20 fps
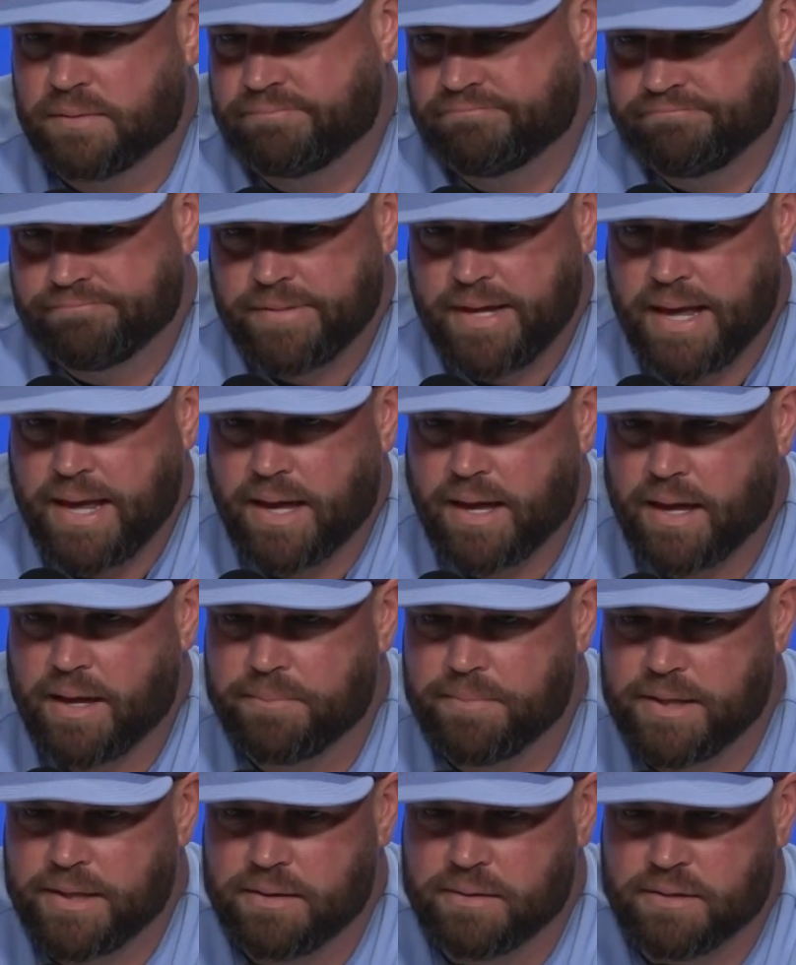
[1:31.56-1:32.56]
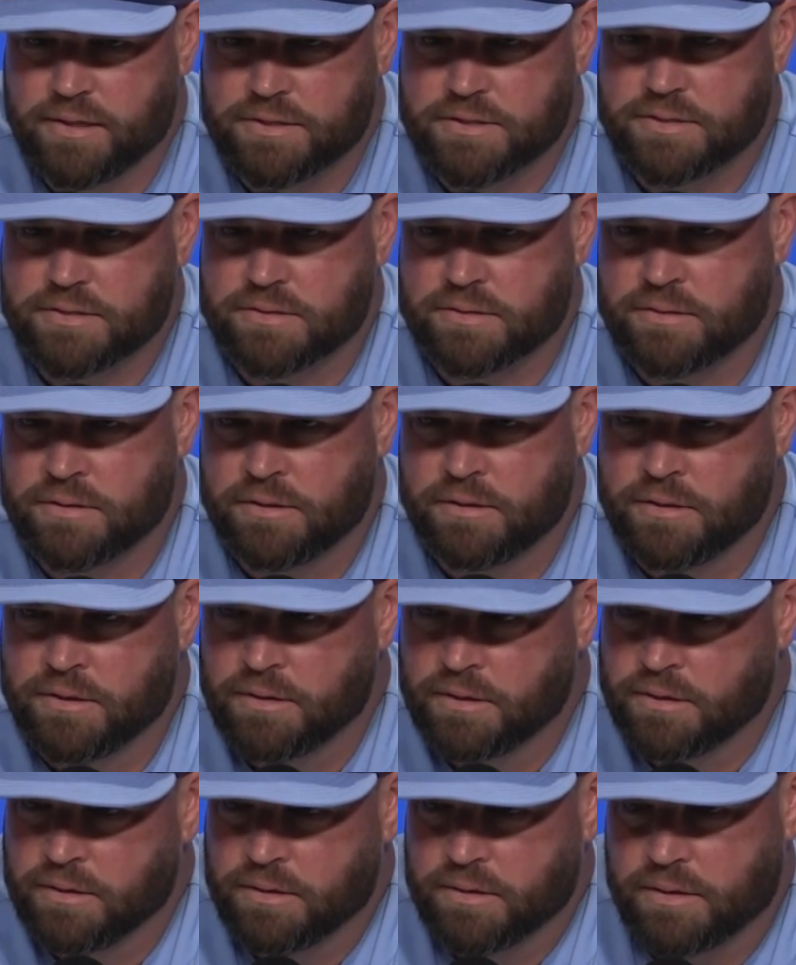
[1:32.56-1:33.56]
Yeah, I mean, it's
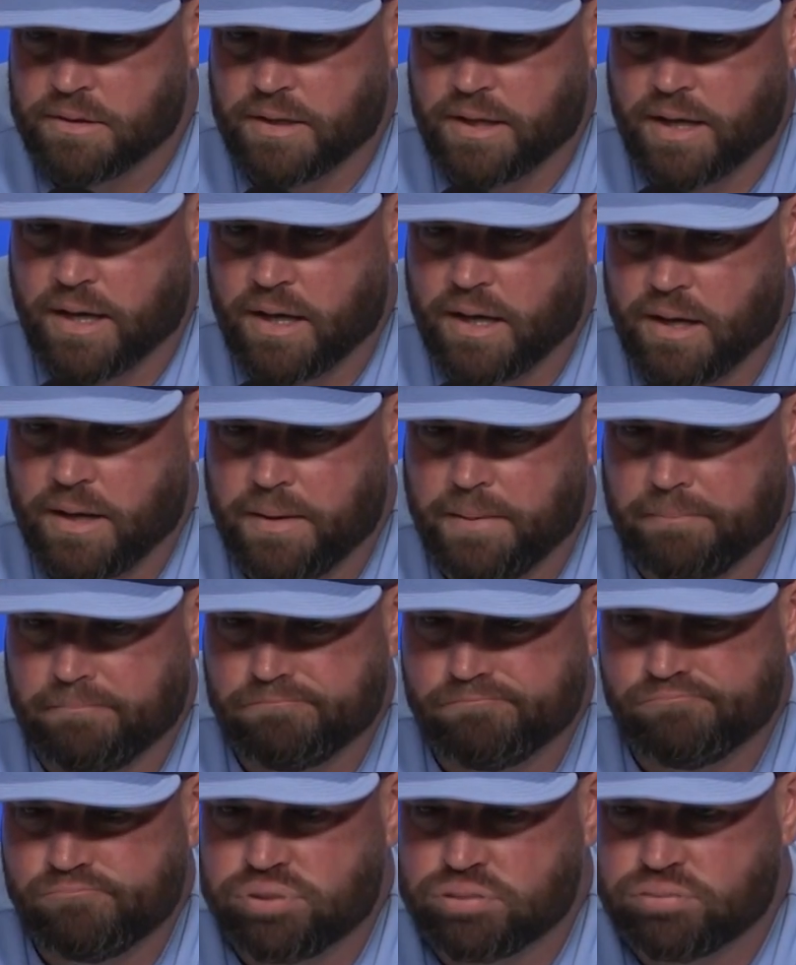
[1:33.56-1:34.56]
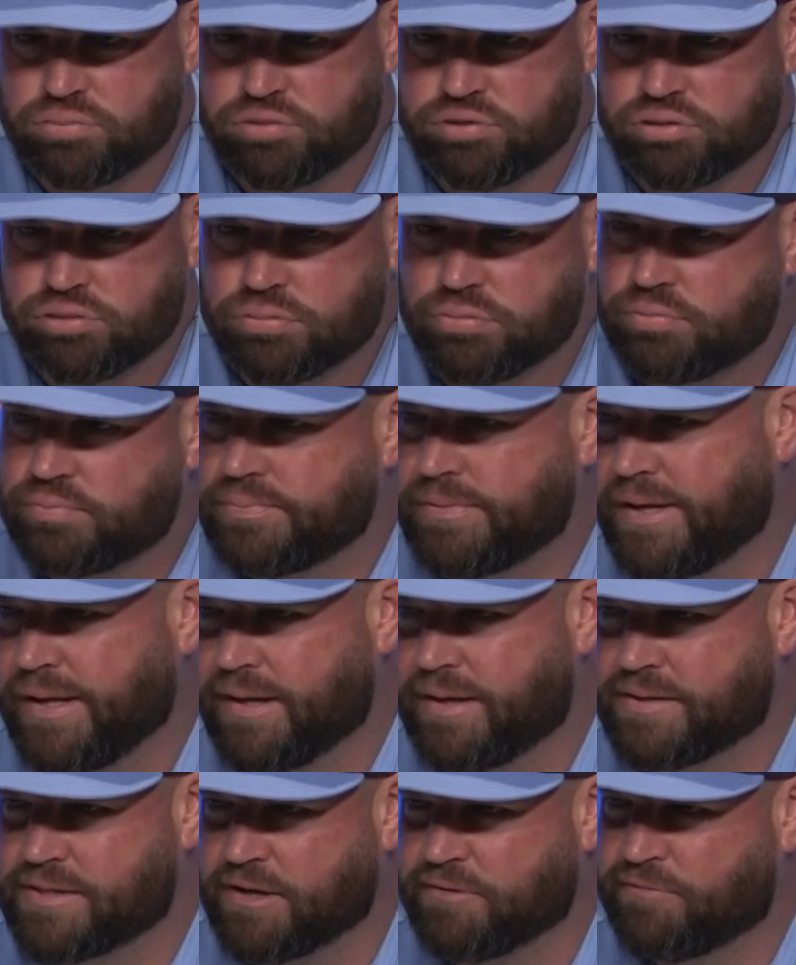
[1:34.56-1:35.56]

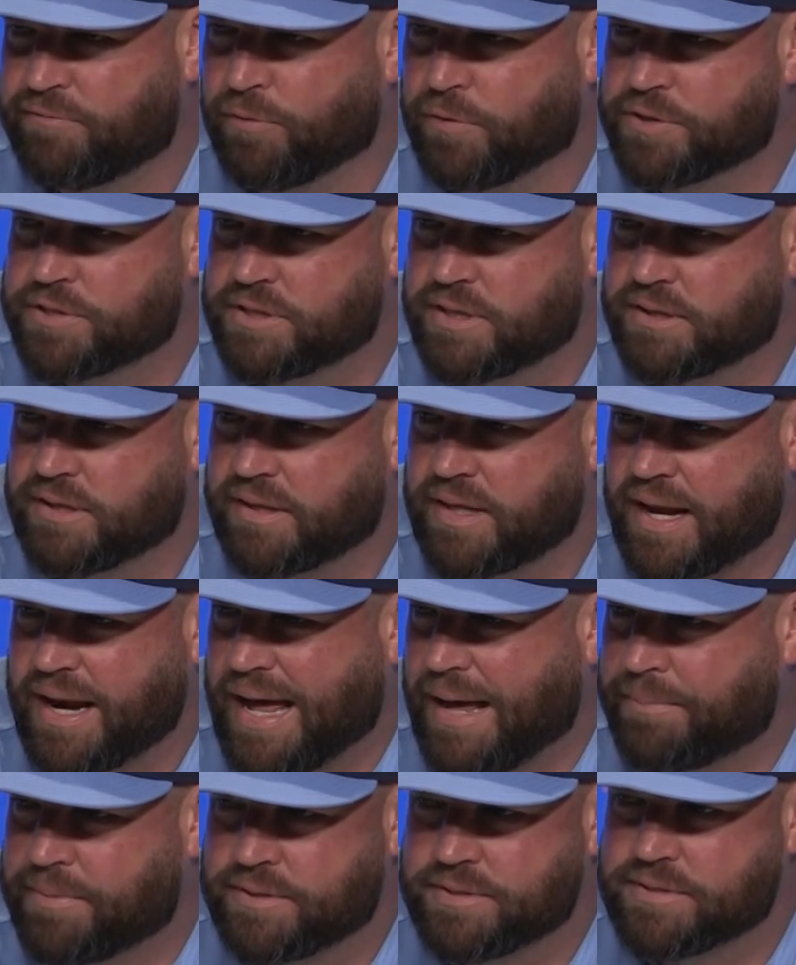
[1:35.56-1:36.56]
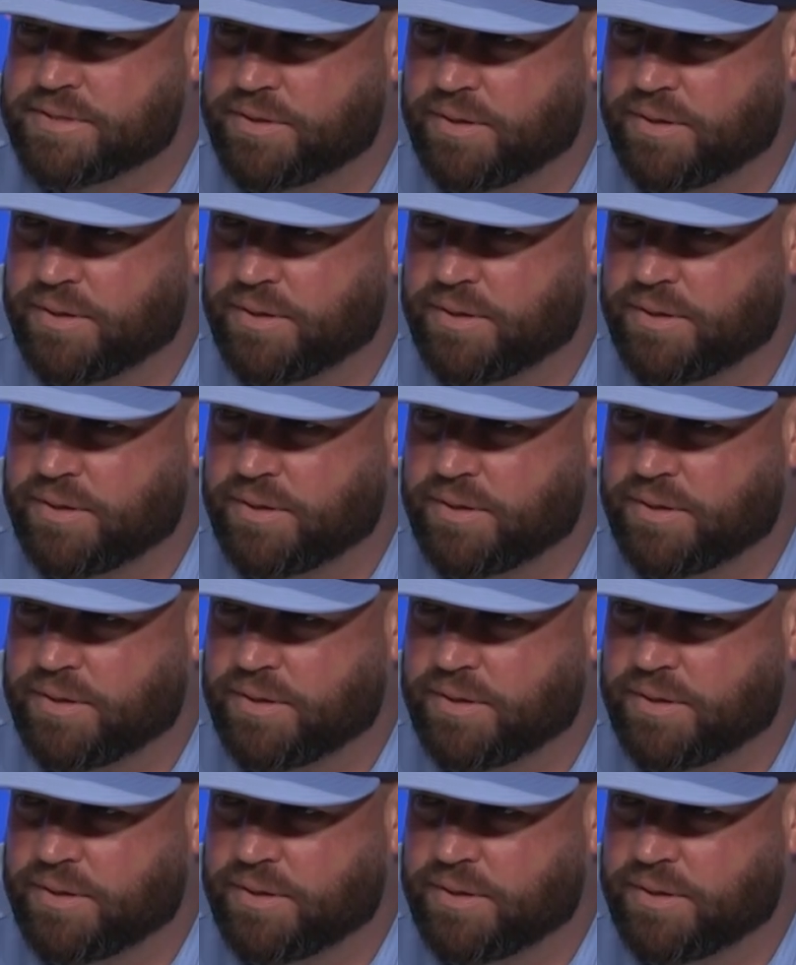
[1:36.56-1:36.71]
unfortunate that that happens.